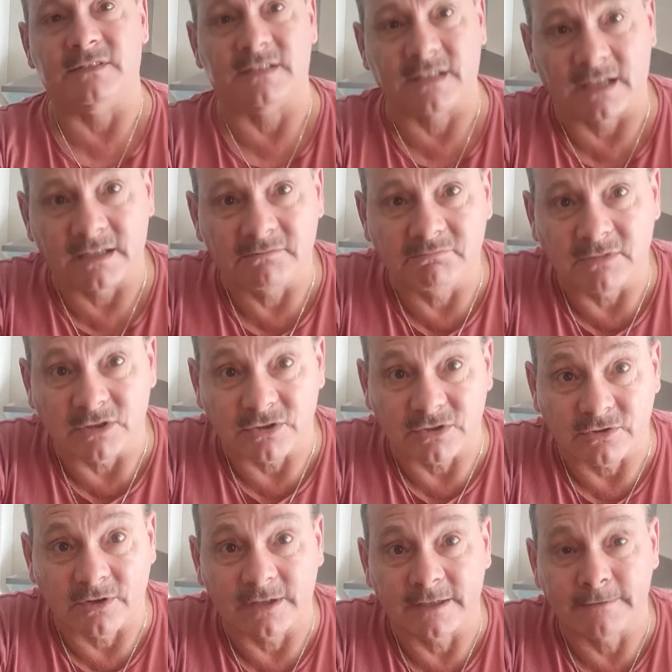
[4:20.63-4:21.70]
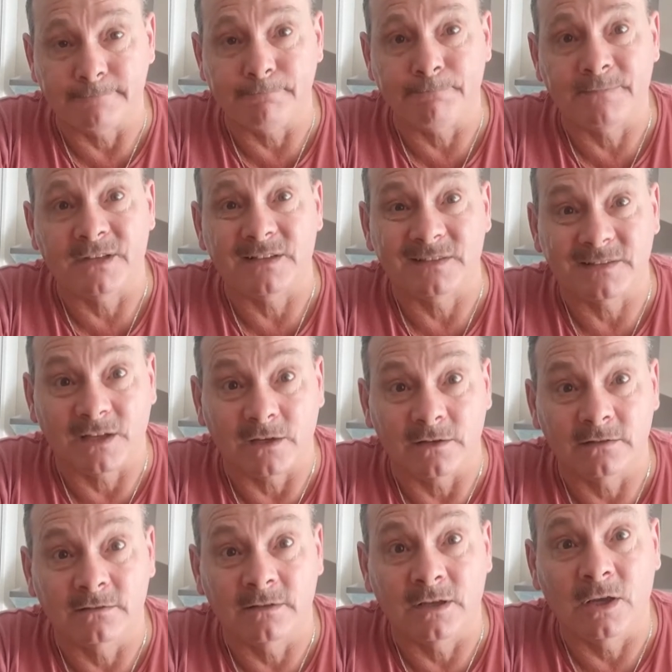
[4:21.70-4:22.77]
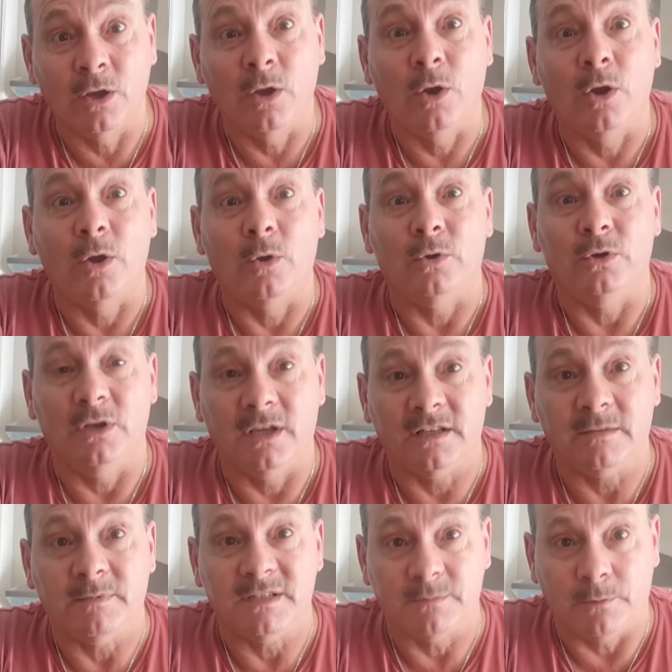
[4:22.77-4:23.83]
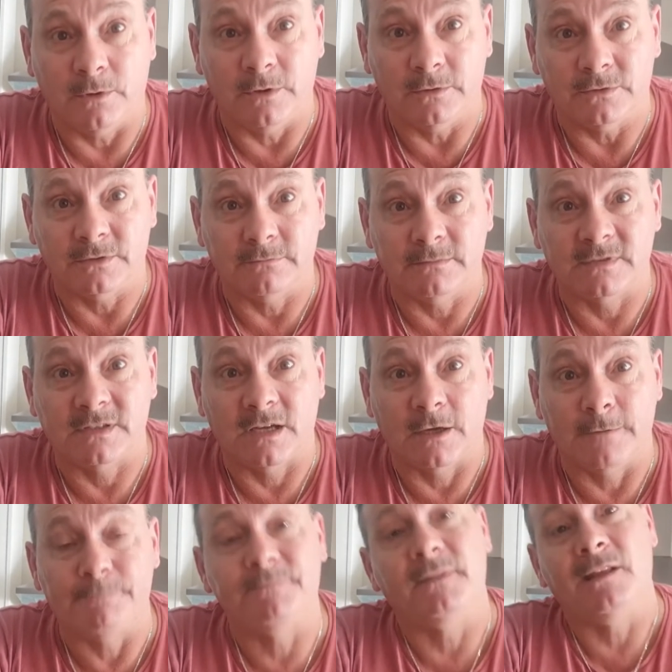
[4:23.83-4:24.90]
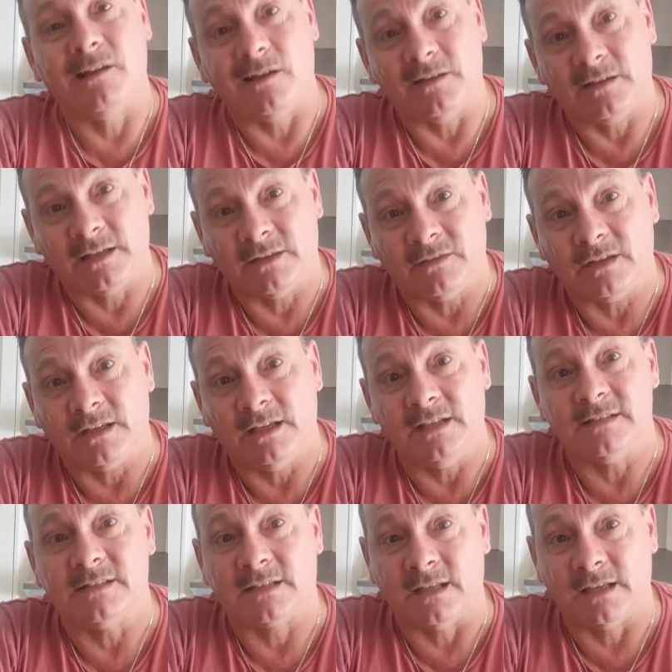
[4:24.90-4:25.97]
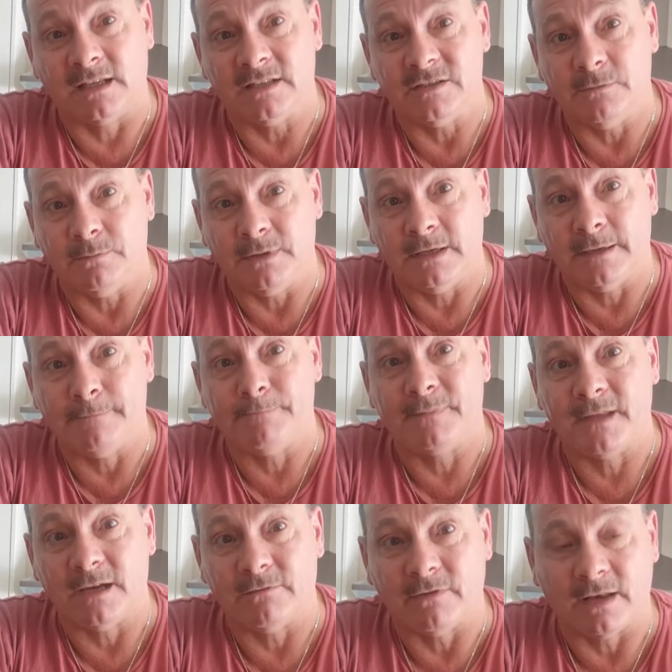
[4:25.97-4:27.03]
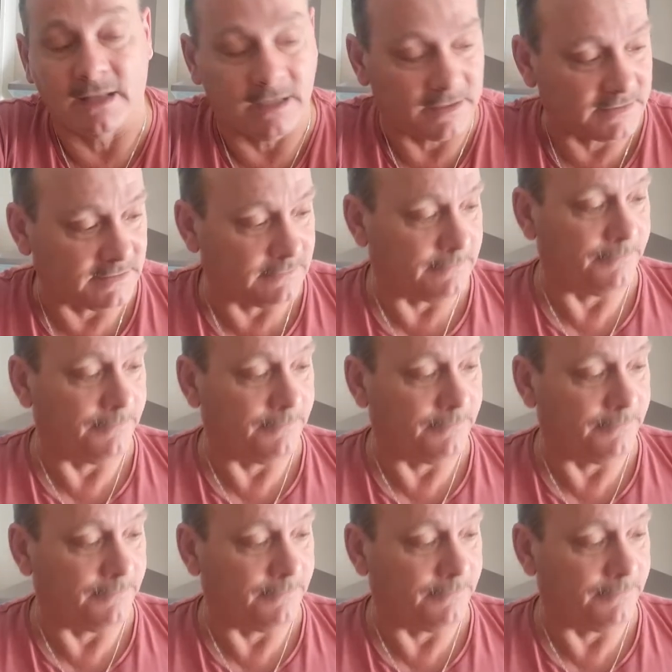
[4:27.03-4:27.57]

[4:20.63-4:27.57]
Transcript: Day in Australia, so you get to be spoiled. So get the kids to go get your beer and relax.